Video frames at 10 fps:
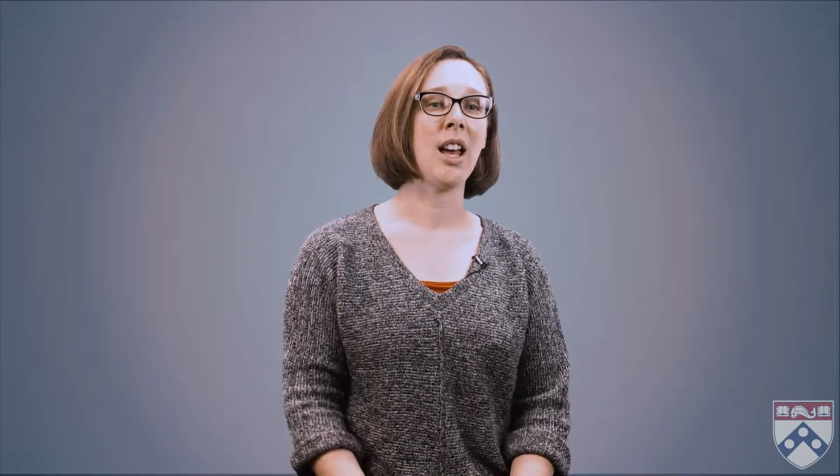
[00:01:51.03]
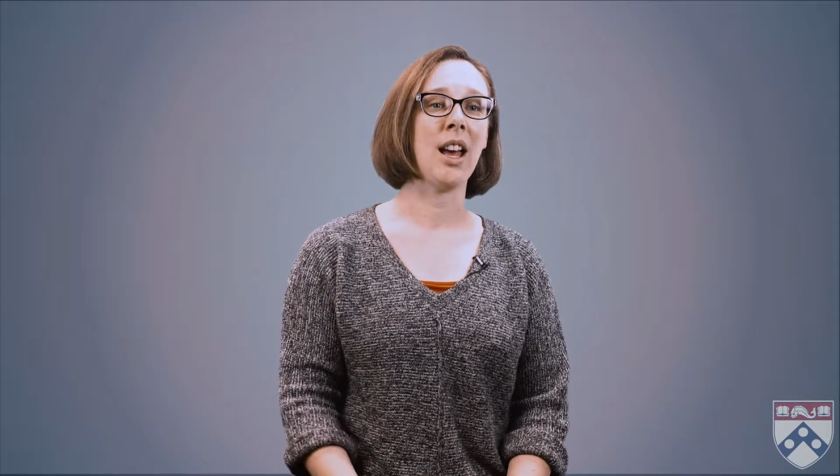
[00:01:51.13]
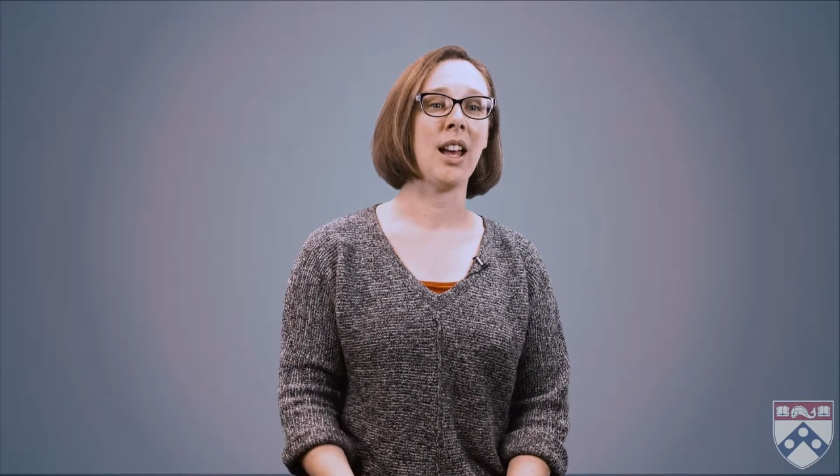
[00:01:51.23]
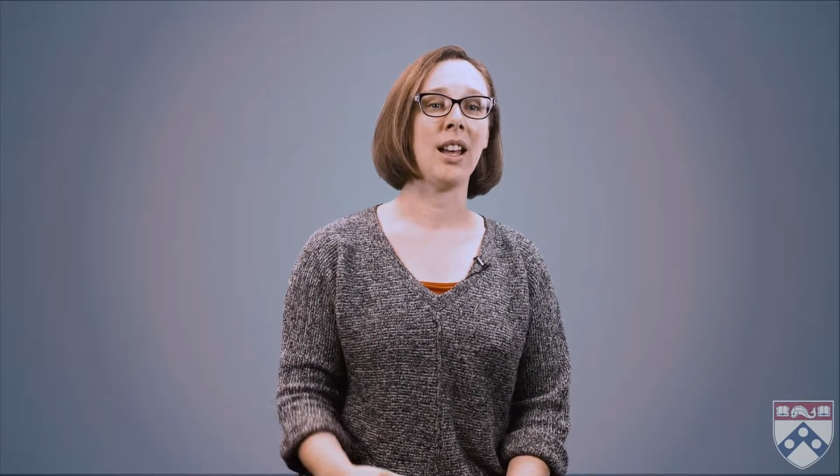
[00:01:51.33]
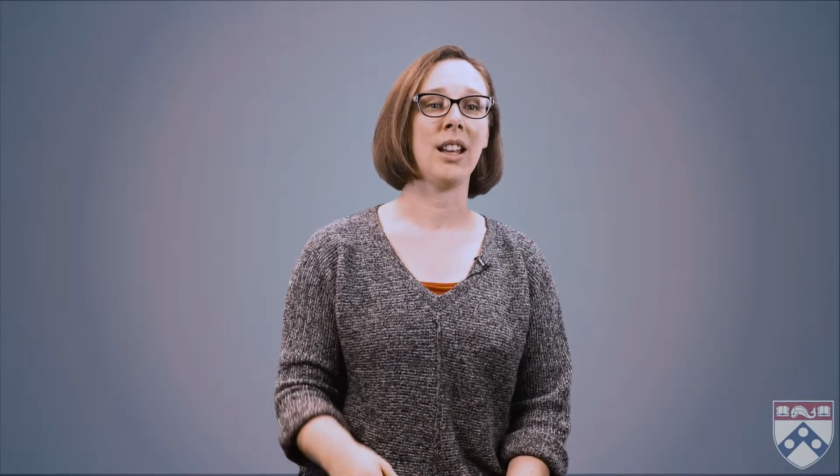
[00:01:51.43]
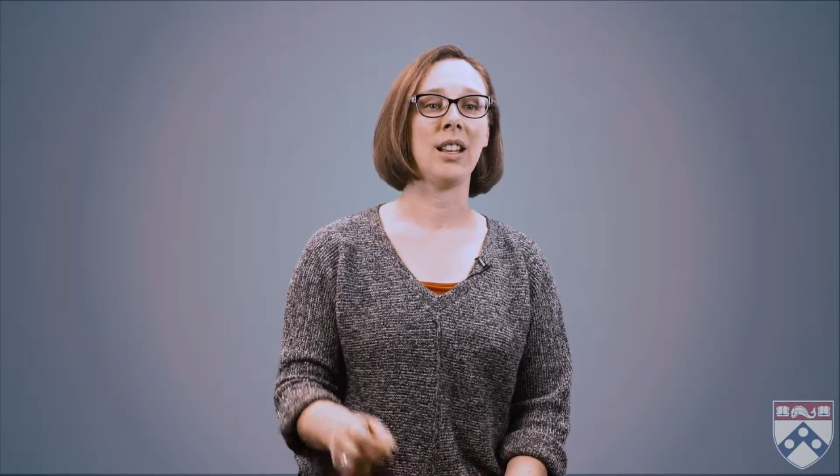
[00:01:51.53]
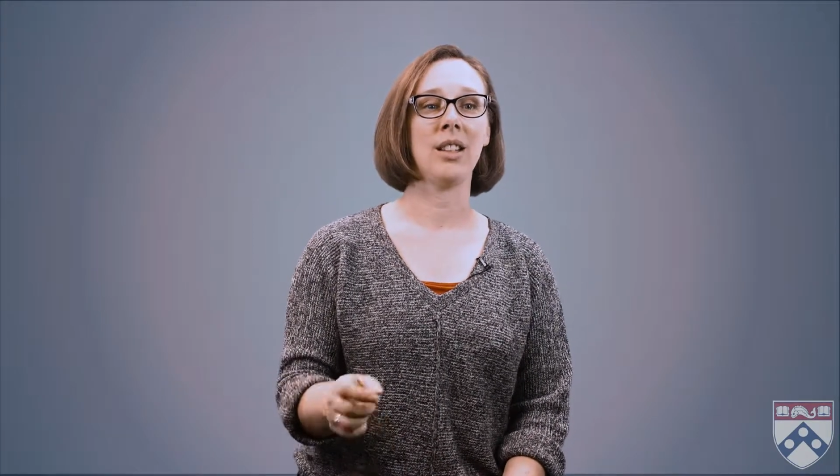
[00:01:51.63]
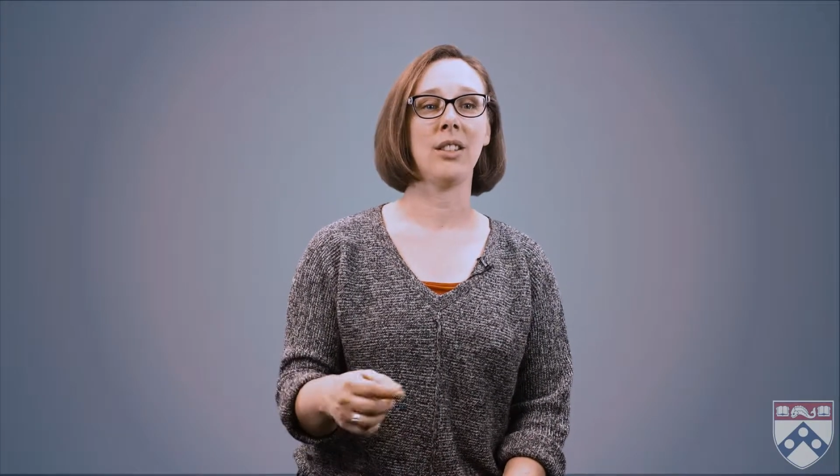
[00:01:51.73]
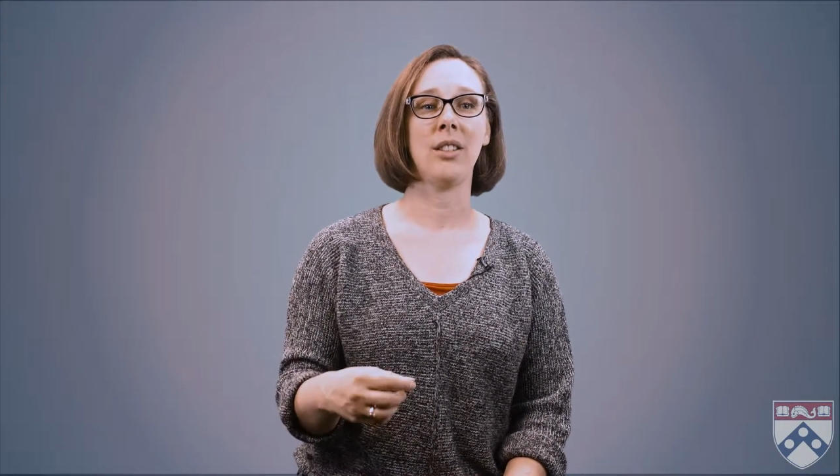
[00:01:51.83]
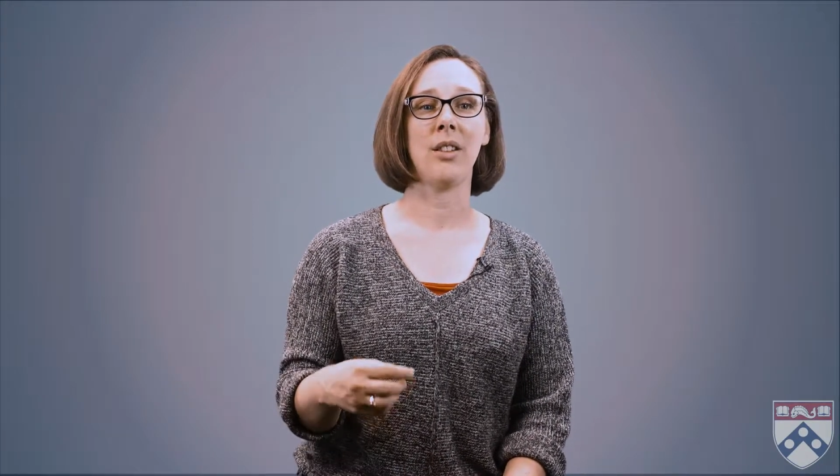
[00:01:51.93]

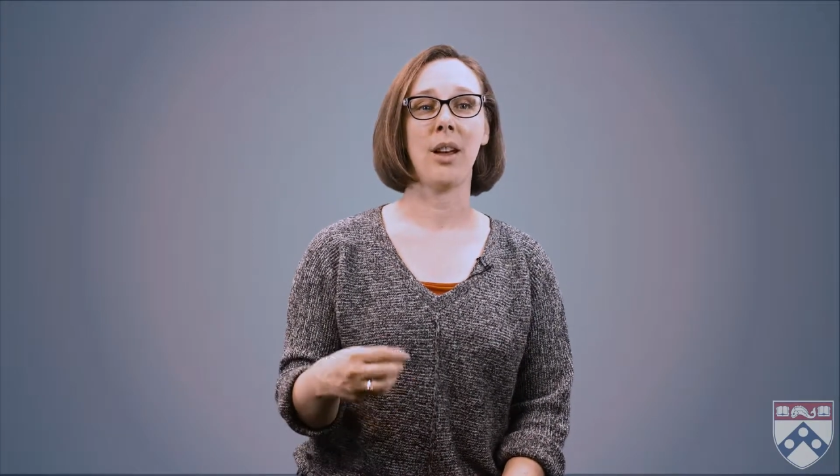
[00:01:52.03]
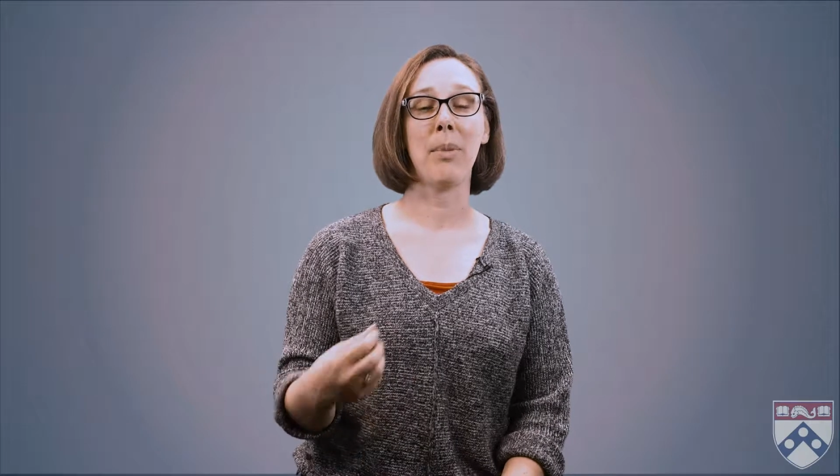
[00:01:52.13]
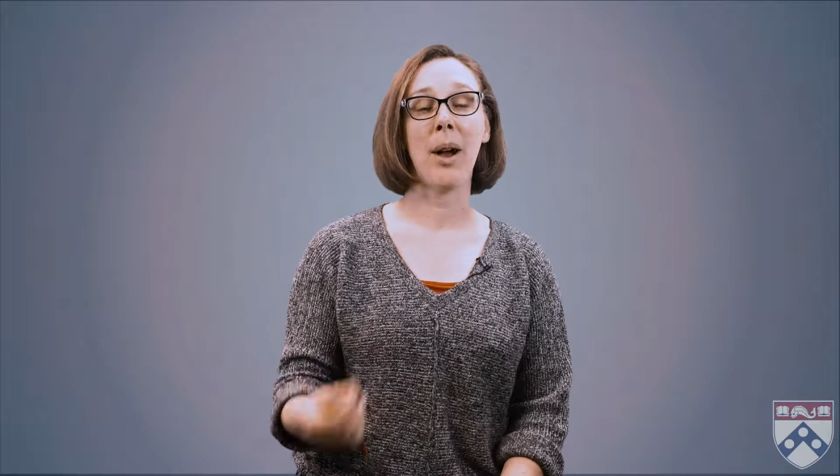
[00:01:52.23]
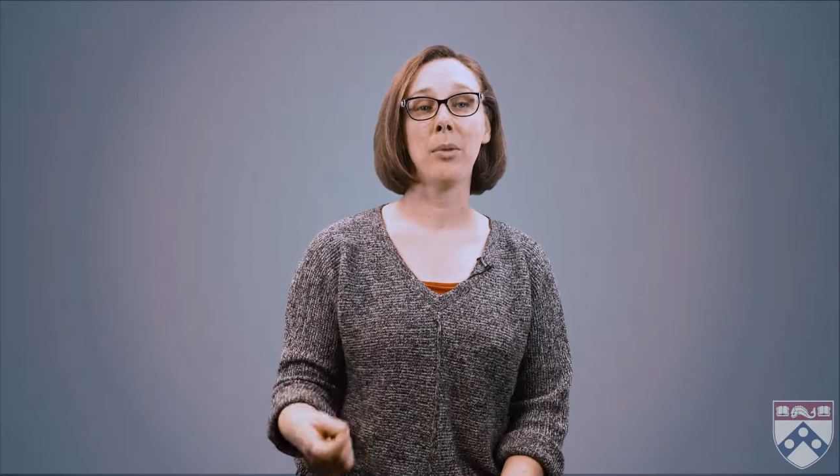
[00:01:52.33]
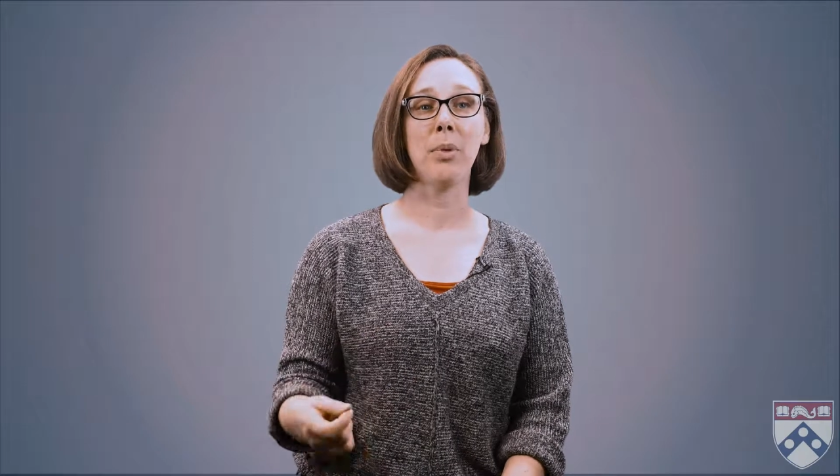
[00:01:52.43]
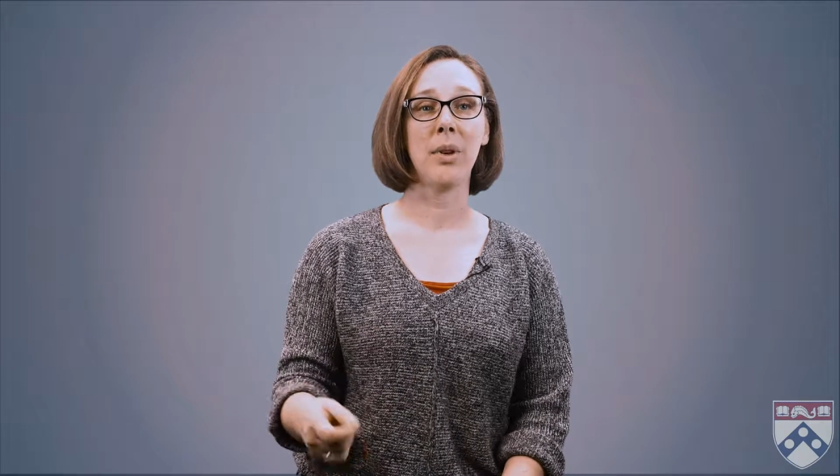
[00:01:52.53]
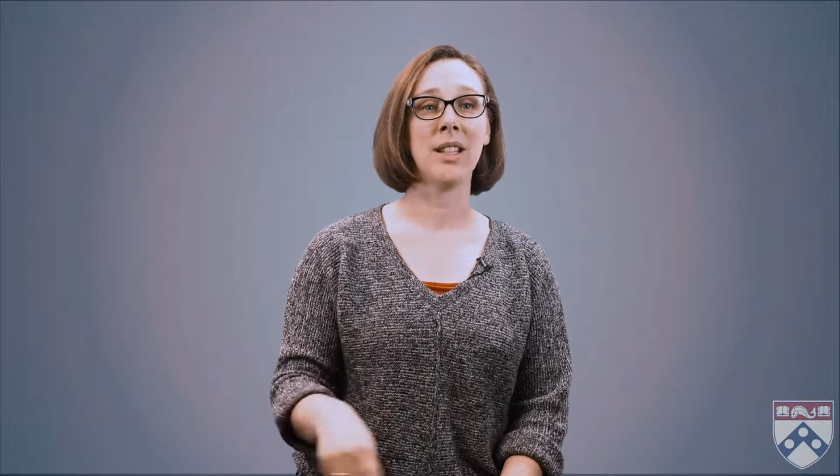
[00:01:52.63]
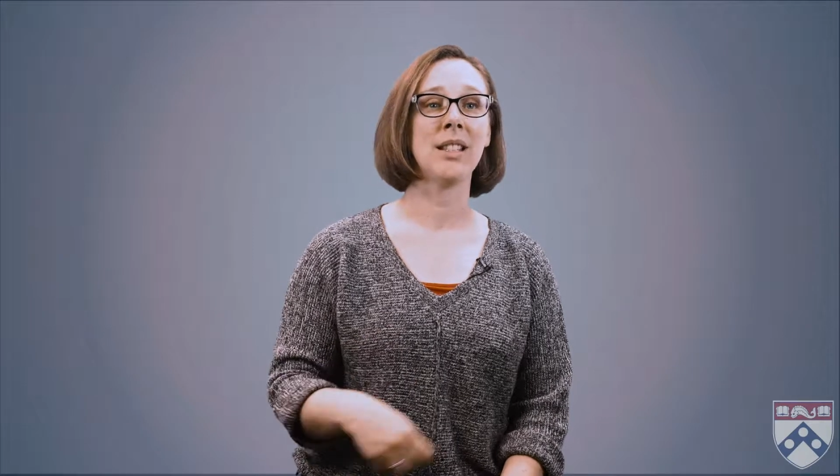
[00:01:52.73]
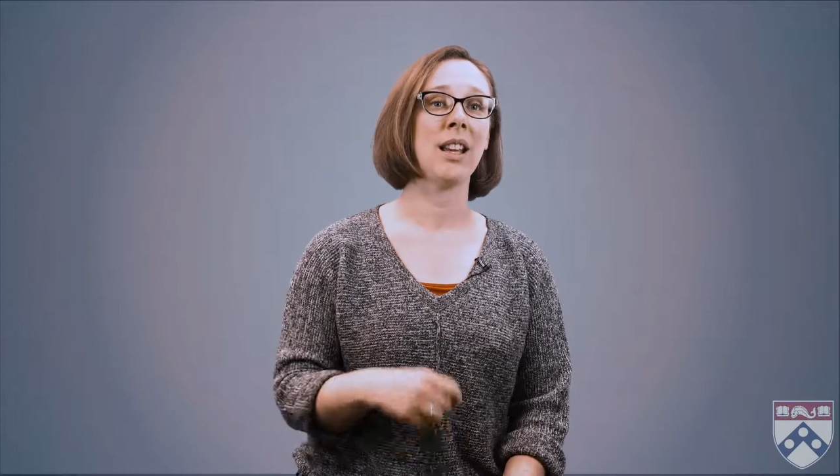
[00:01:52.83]
PowerPoints.